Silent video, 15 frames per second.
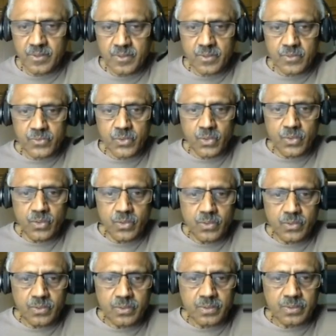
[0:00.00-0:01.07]
So,
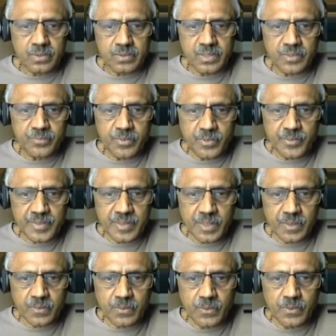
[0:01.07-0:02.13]
therefore, we
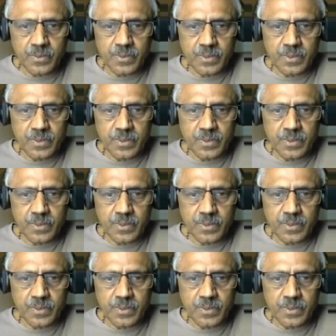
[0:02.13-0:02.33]
conclude